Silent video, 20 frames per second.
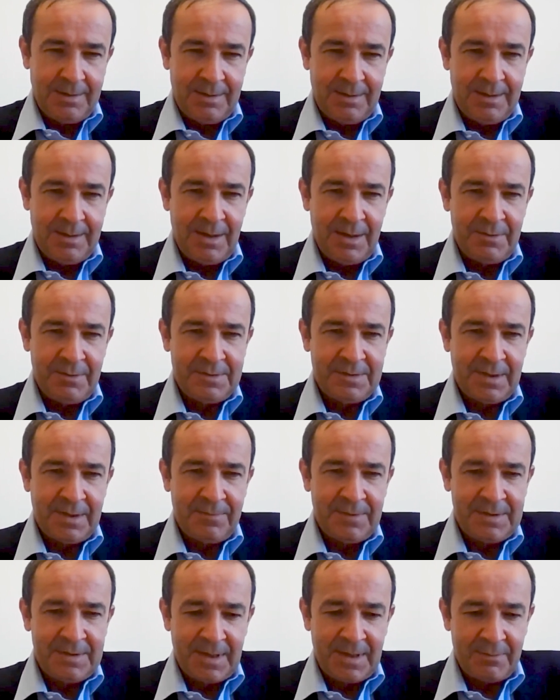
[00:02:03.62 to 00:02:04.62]
In our
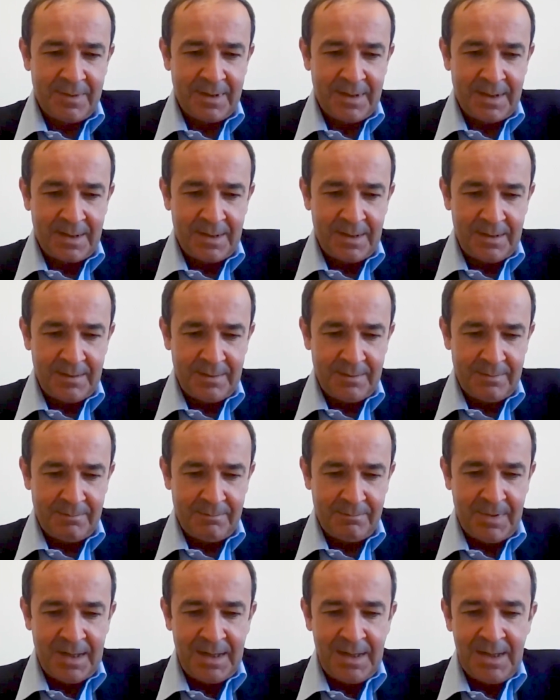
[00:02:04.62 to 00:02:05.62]
service area,
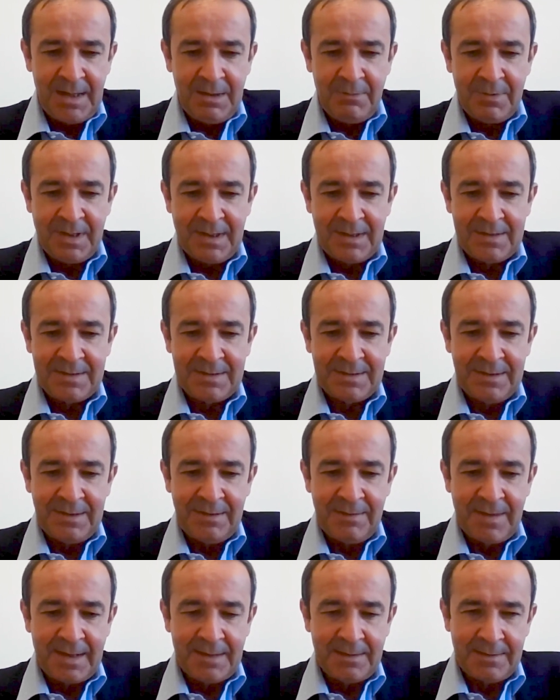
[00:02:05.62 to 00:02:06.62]
mainly we can
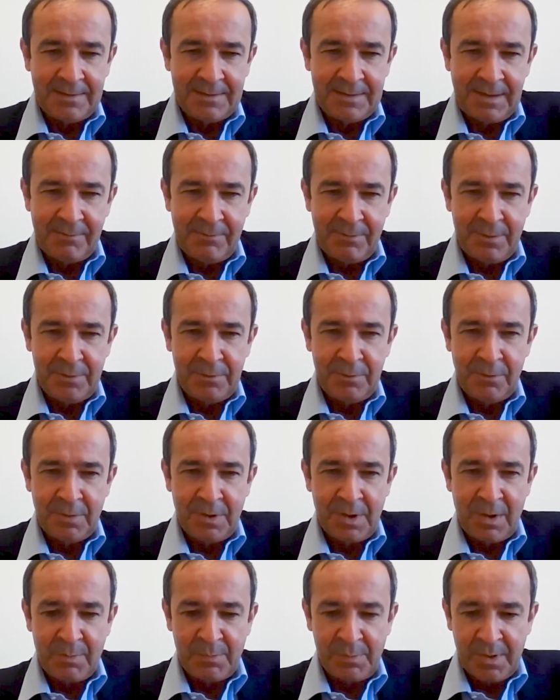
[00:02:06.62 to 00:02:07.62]
see that several
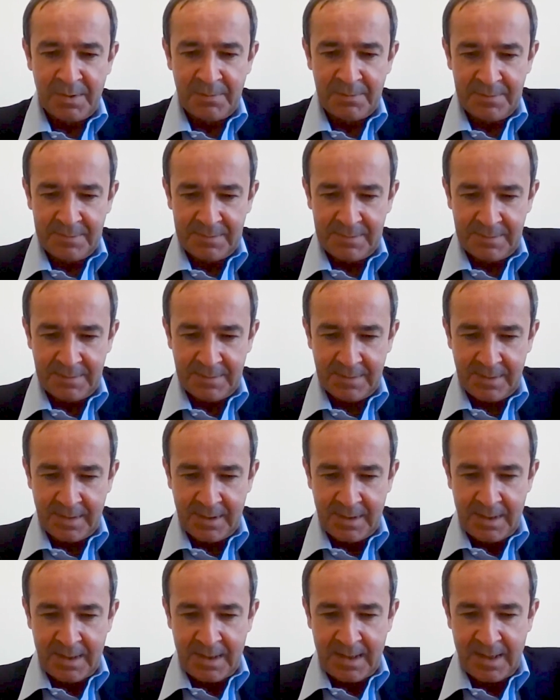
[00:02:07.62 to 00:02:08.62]
nuclear plants
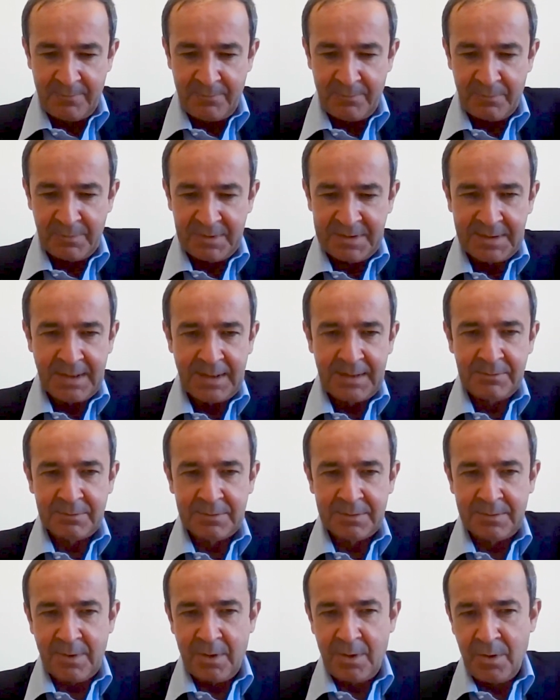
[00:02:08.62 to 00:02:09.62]
have
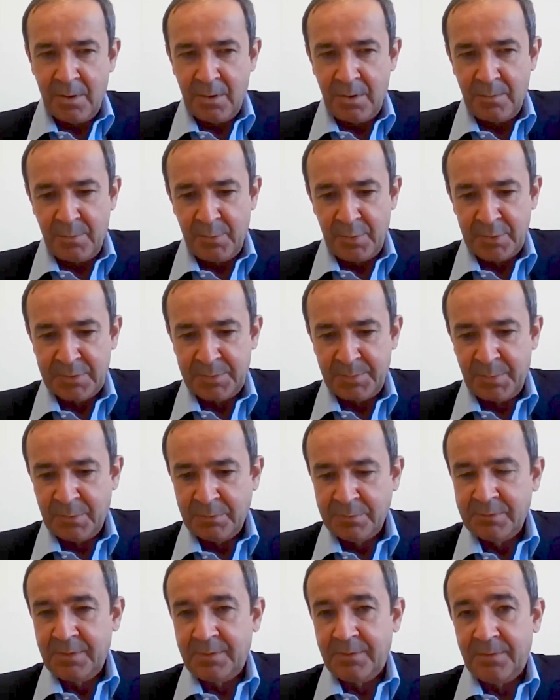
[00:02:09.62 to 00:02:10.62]
rescheduled or
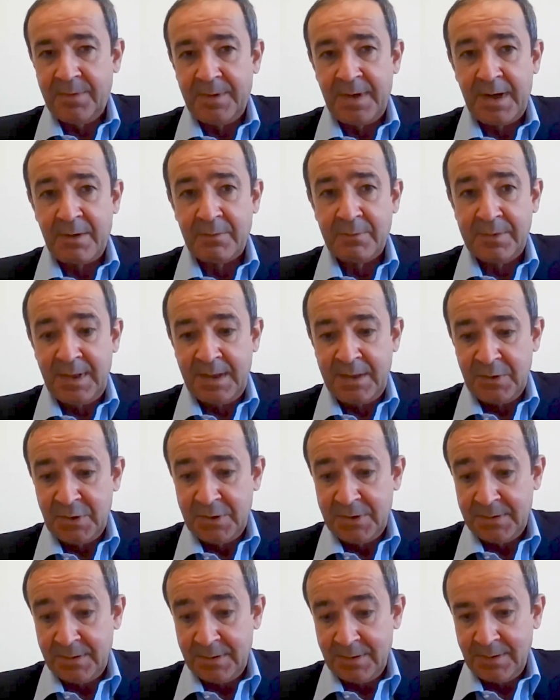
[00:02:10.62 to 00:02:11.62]
postponed their
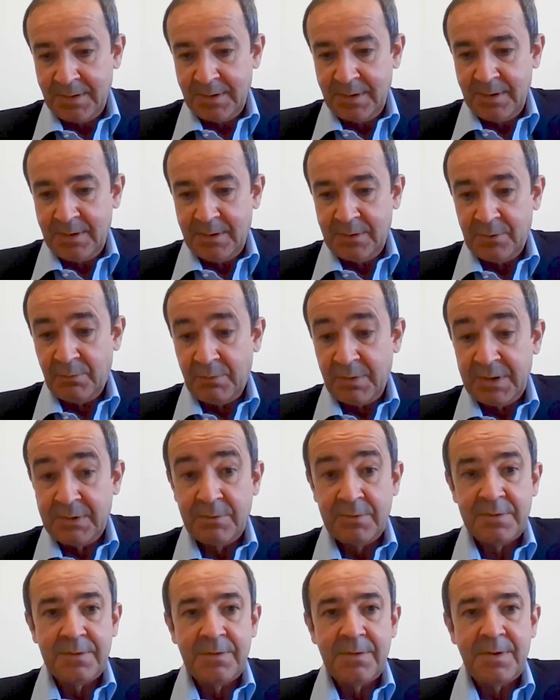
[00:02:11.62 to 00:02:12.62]
outages to
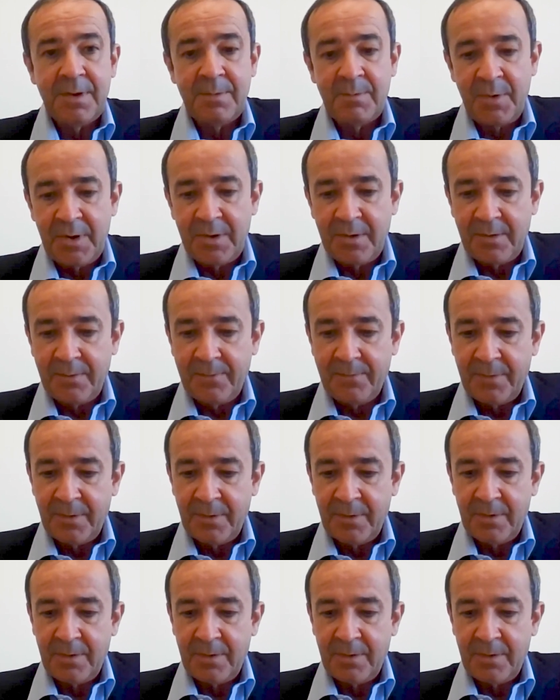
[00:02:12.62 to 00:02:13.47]
reduce the number of